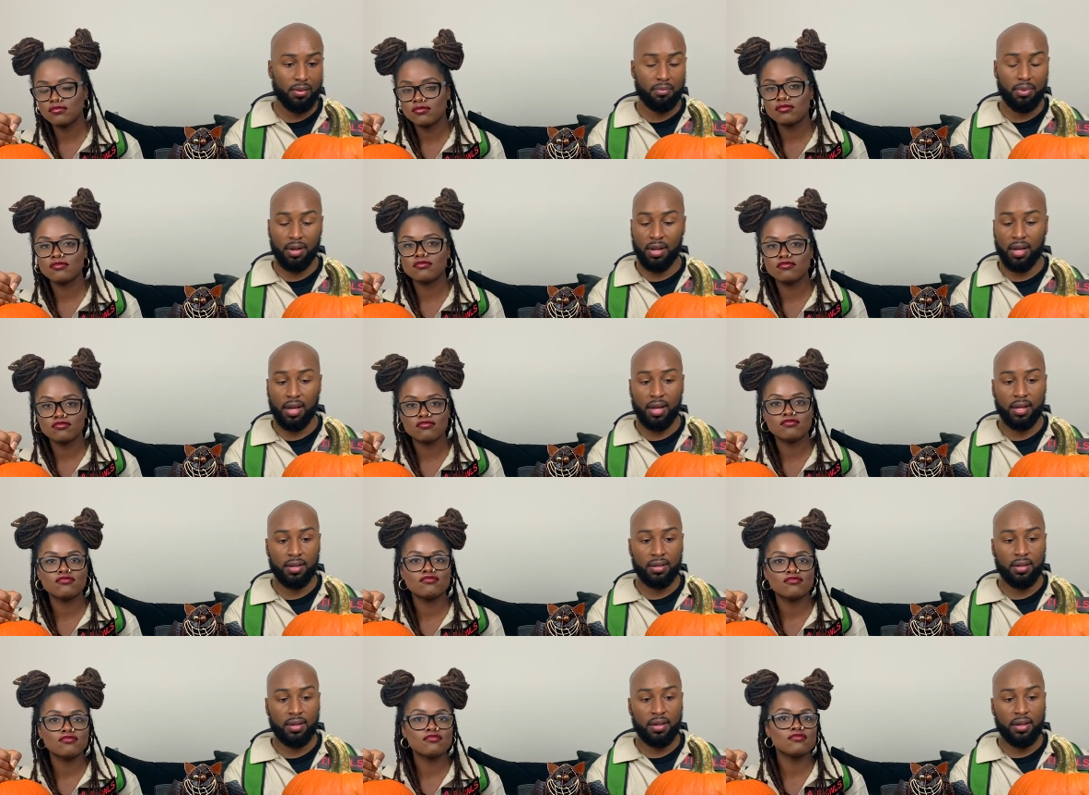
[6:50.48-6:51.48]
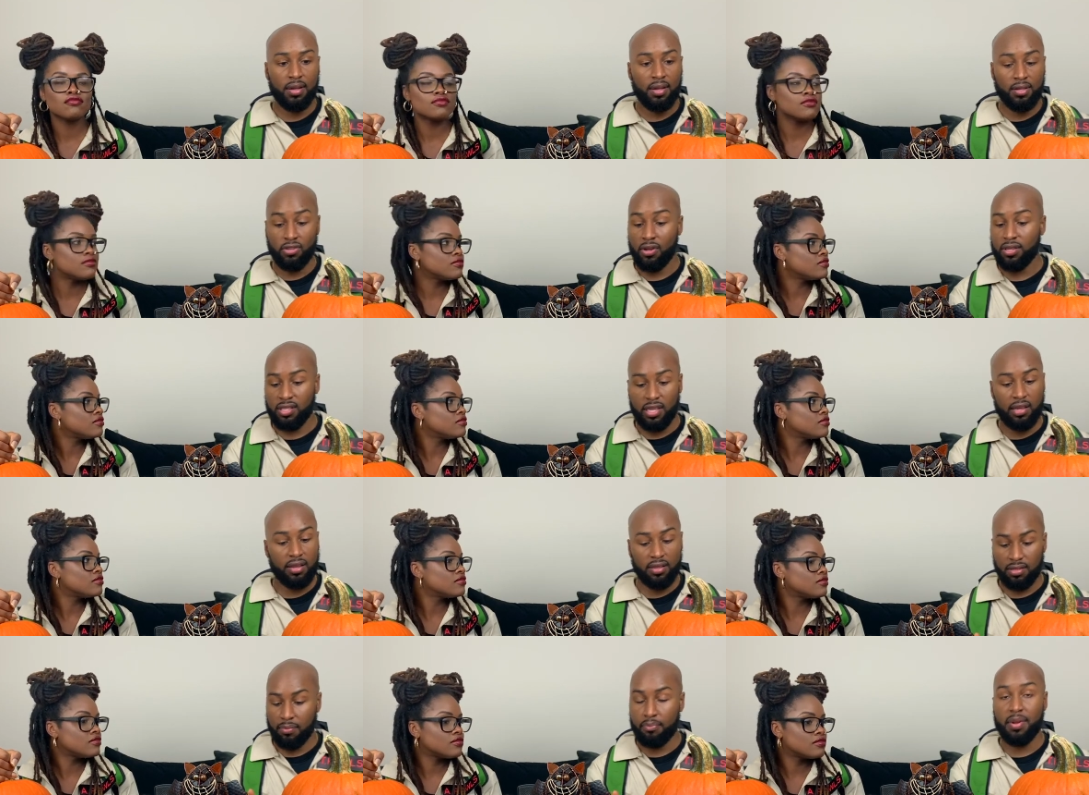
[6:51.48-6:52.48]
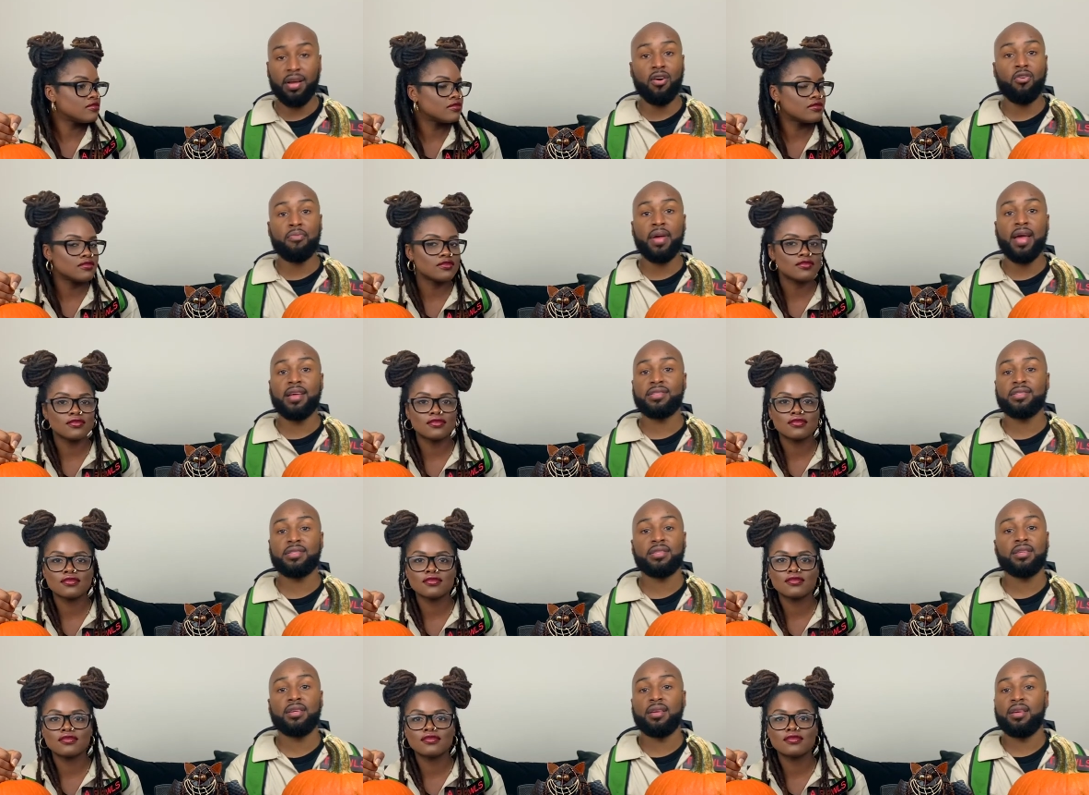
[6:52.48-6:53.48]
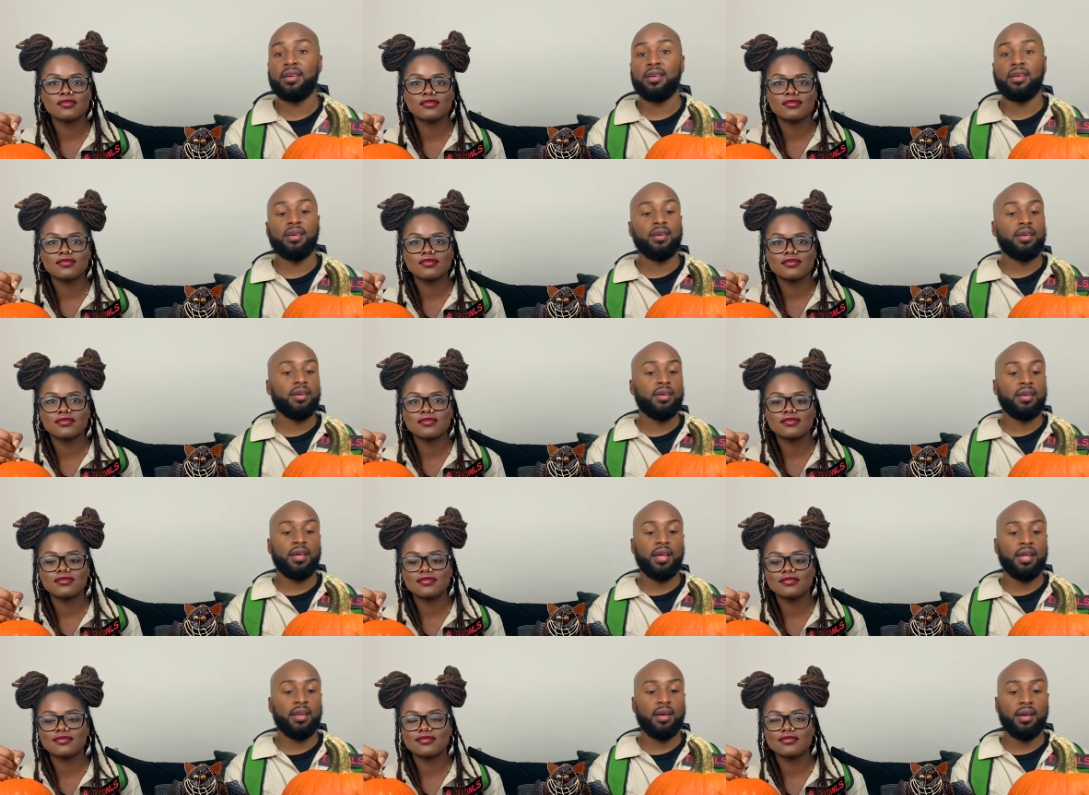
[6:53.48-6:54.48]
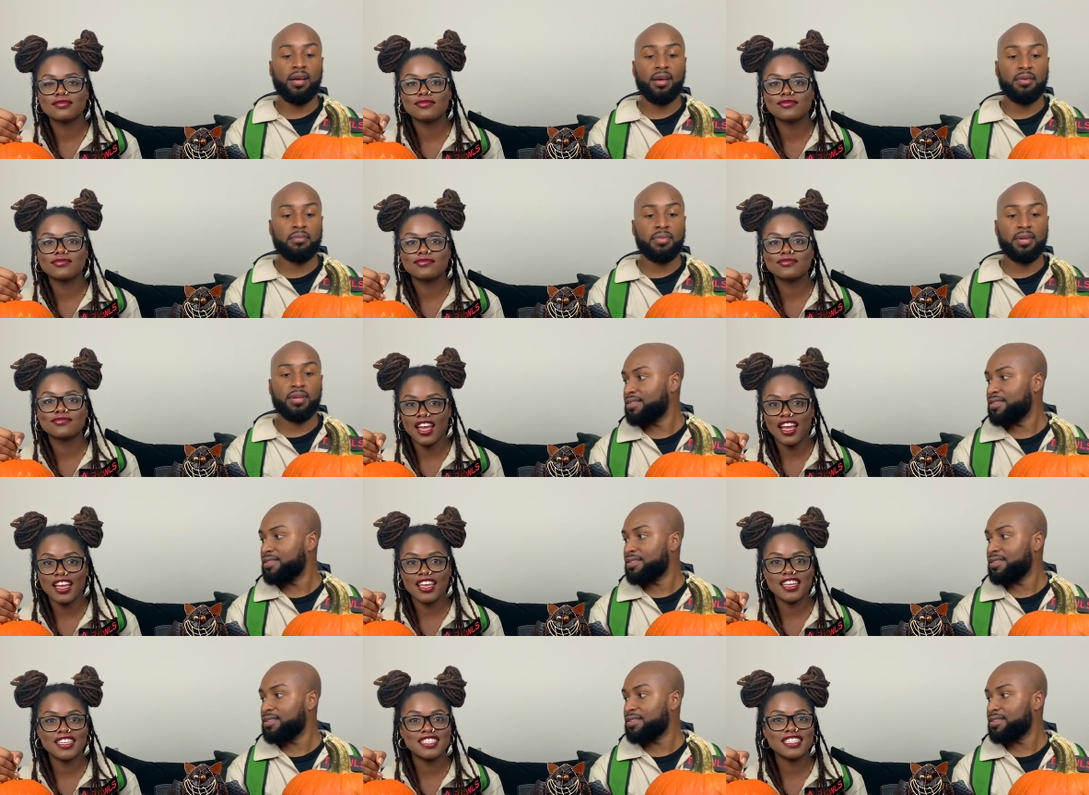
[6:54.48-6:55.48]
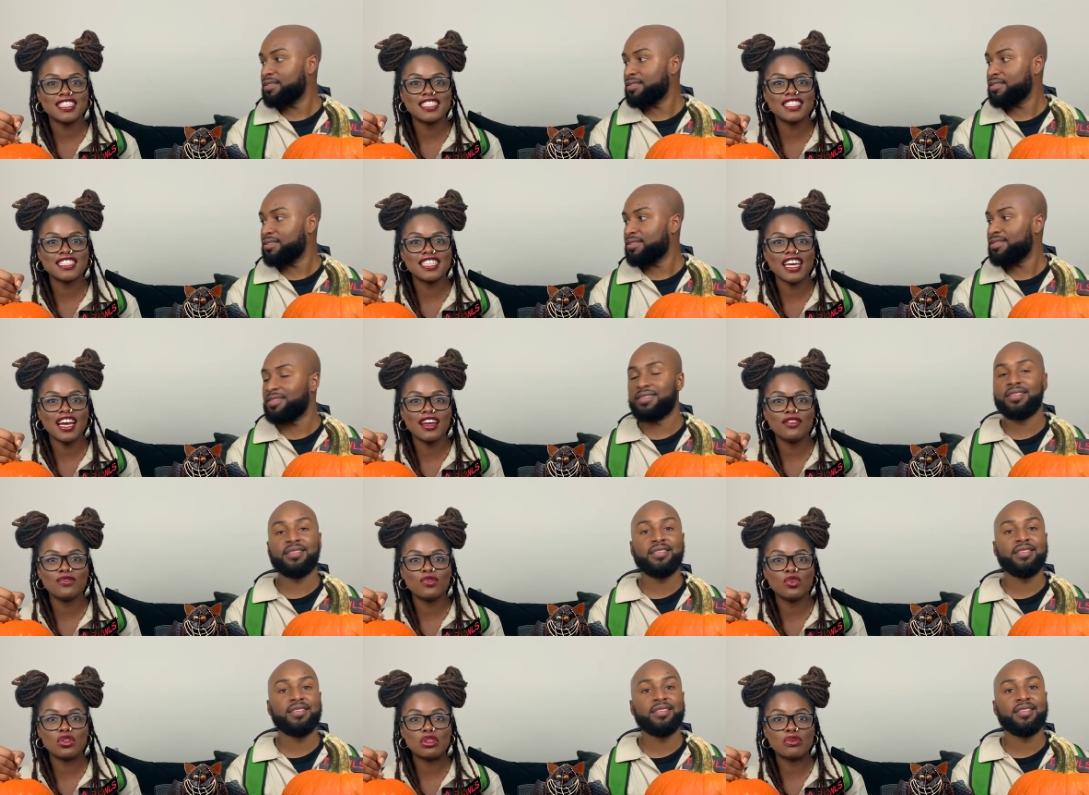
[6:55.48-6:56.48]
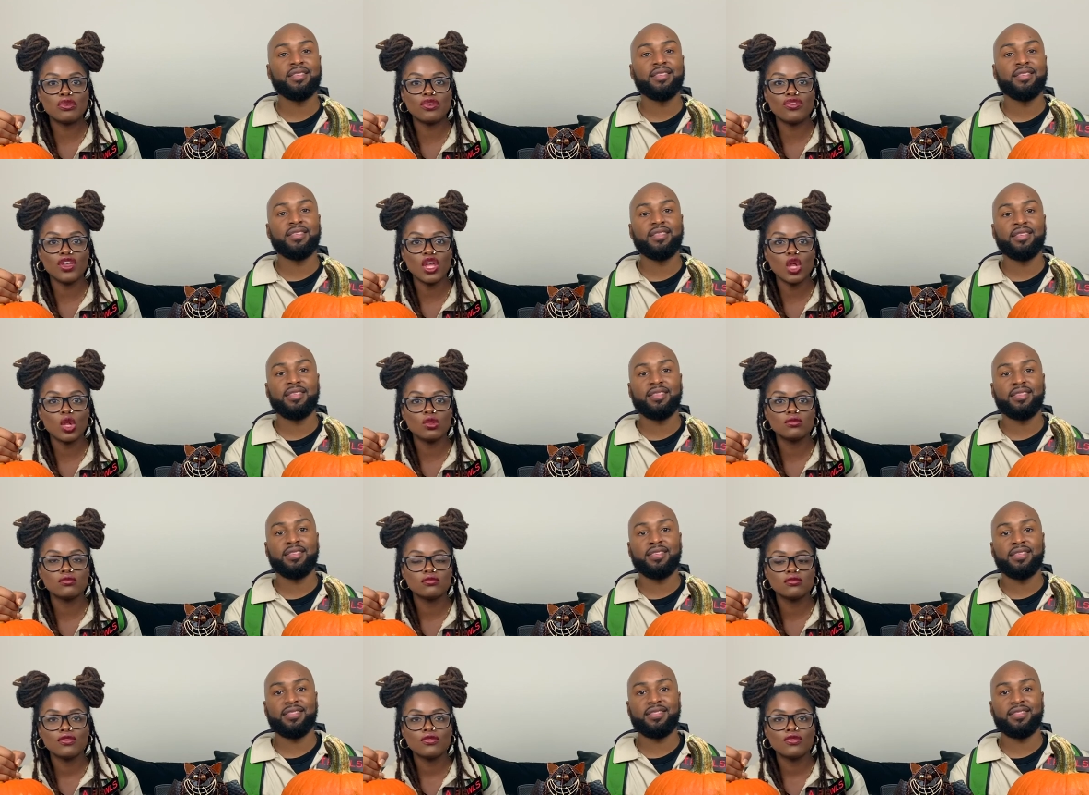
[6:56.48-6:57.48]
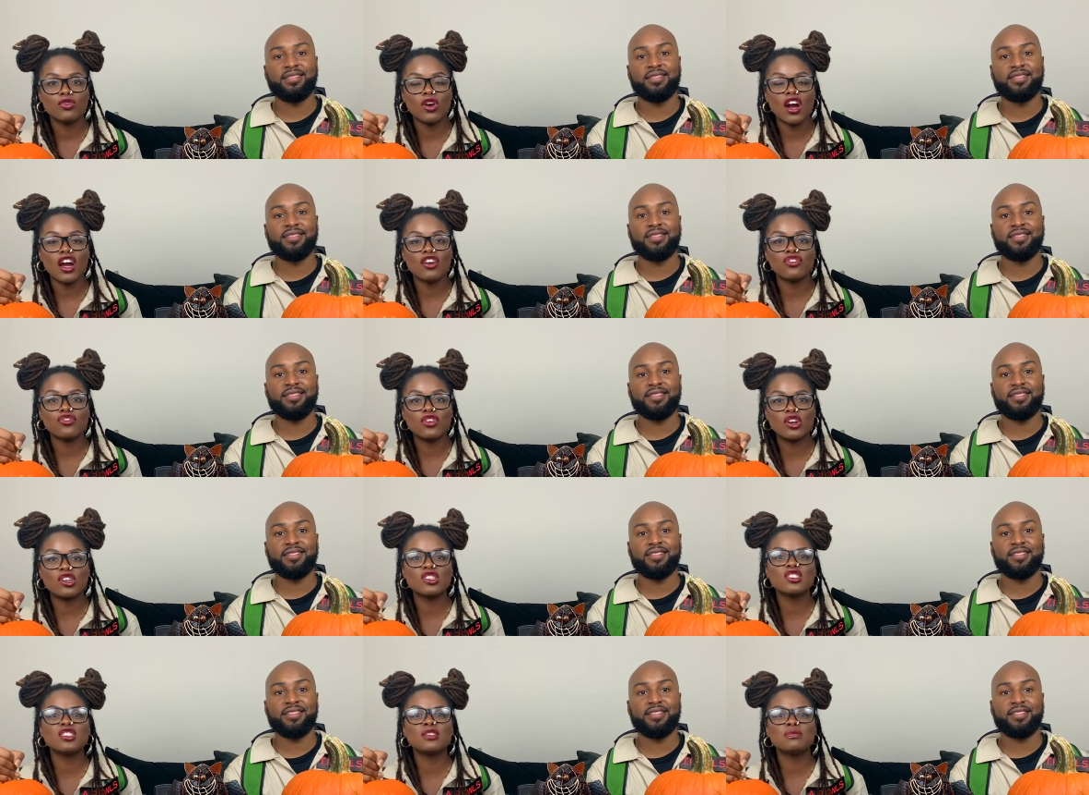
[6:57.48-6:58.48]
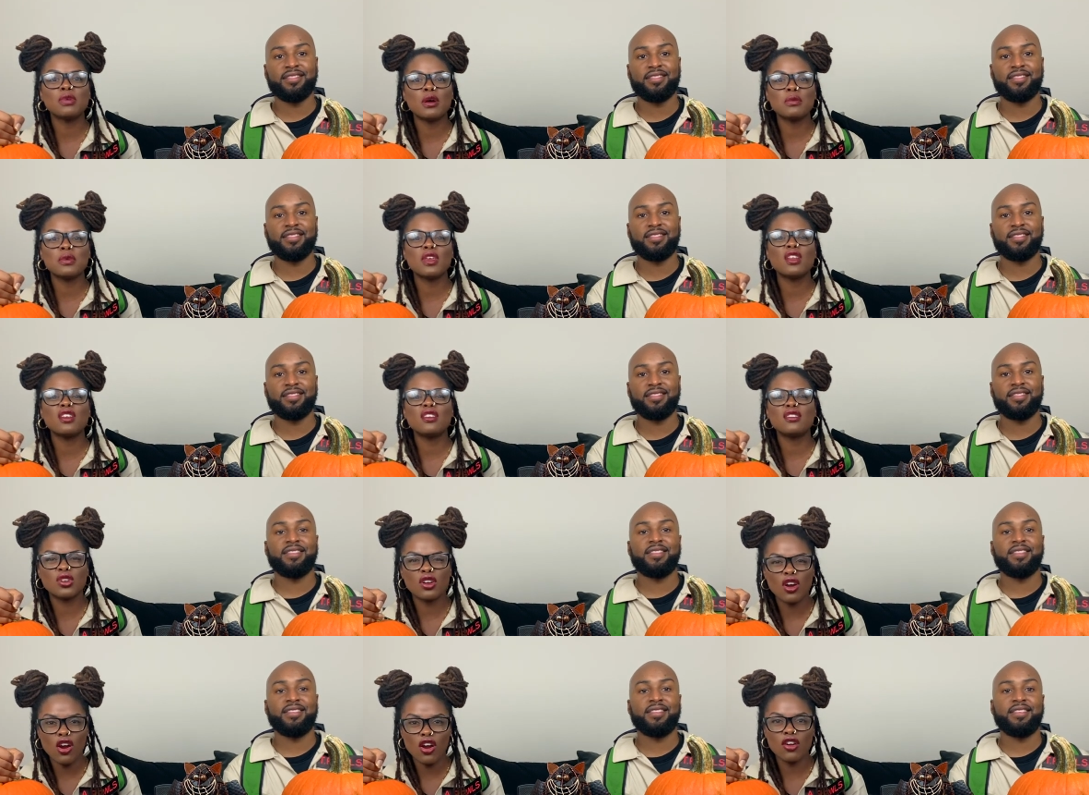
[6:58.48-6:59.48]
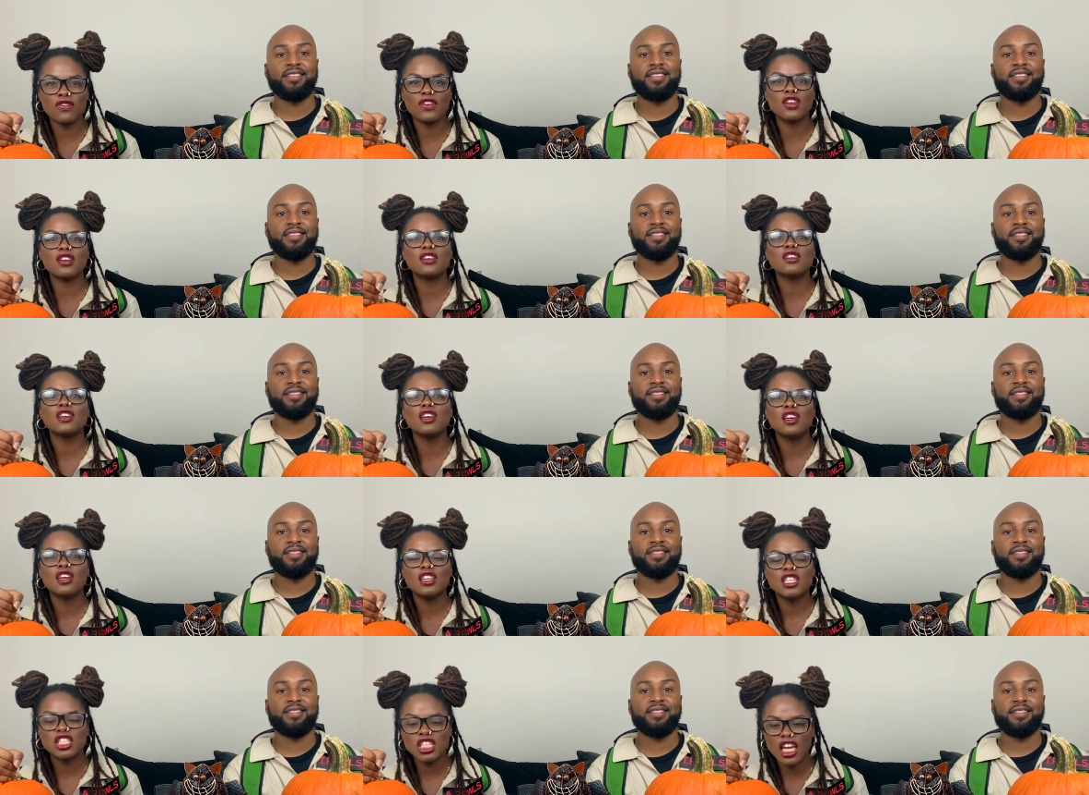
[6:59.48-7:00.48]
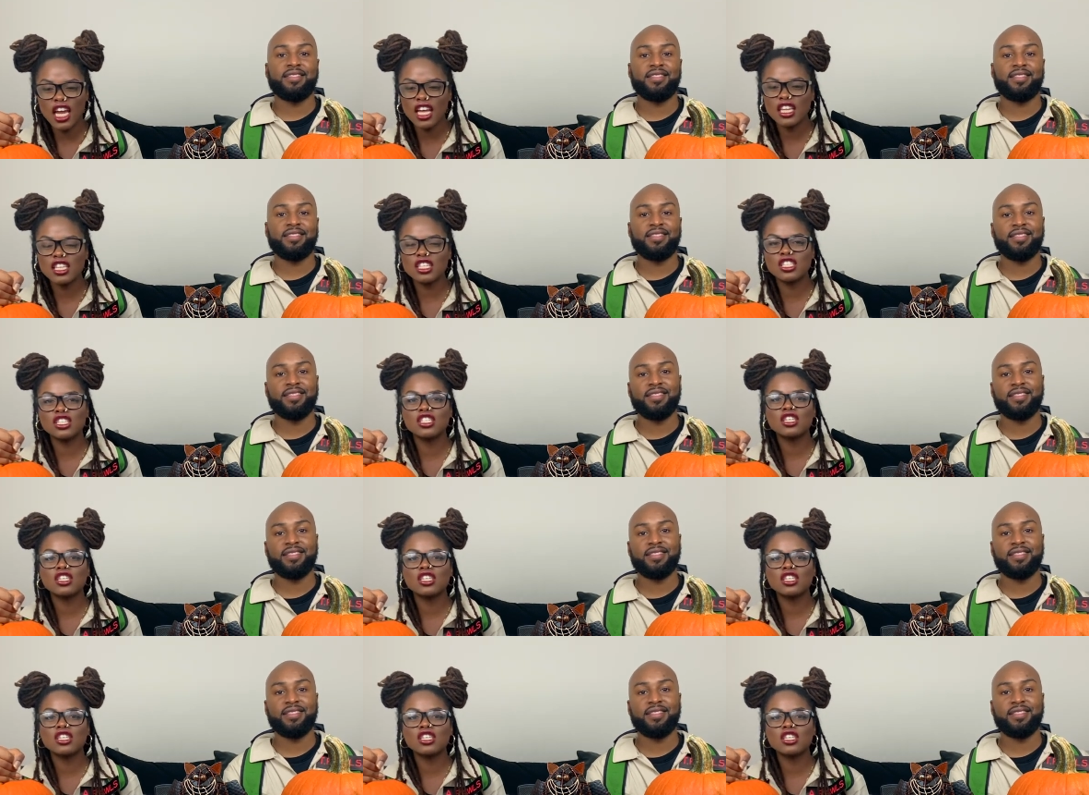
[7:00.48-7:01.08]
Speaker 1: but as you can see, it's a big old mess. And I
Speaker 2: guess it's time for the reveal. Our first pumpkin carving challenge,